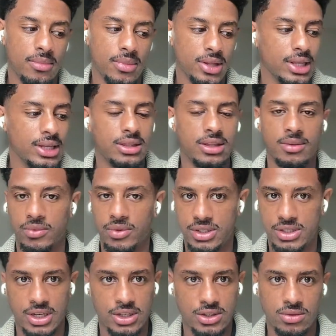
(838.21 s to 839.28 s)
Let them
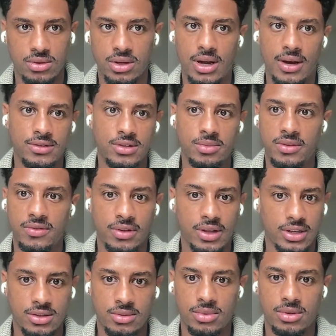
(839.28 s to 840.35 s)
reschedule it. Obviously, be
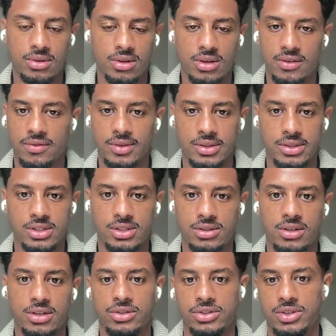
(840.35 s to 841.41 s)
flexible if it's,
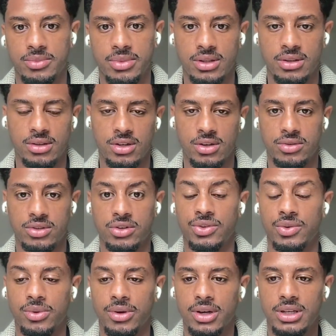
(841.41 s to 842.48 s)
something, during
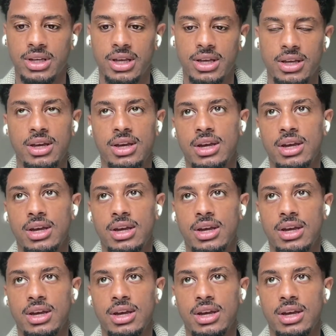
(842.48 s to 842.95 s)
the workday.